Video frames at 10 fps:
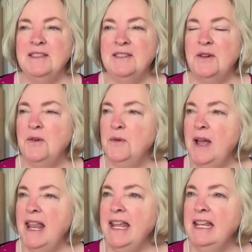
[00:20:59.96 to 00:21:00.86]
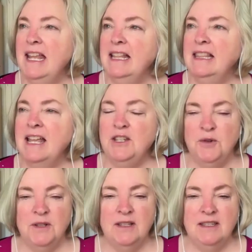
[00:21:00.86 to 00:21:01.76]
so and it led
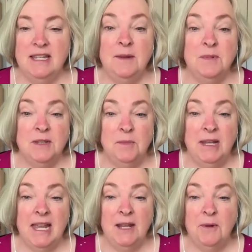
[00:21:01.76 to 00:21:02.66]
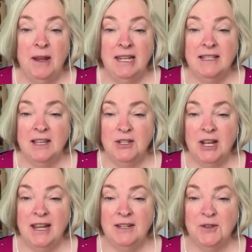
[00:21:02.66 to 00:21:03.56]
you and seems to be anyway in such a
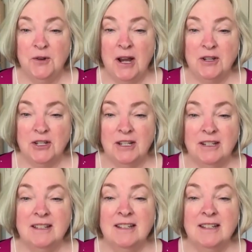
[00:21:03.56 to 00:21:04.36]
nice direction.